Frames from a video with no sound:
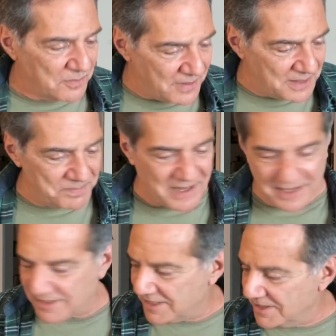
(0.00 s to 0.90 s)
right
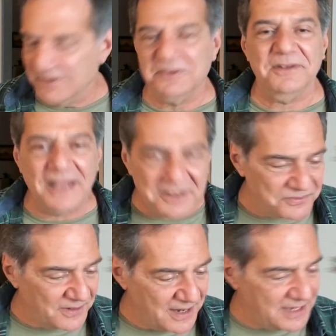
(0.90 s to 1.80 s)
back here.
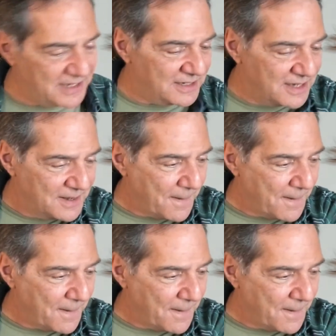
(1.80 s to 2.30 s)
Thanks for hanging.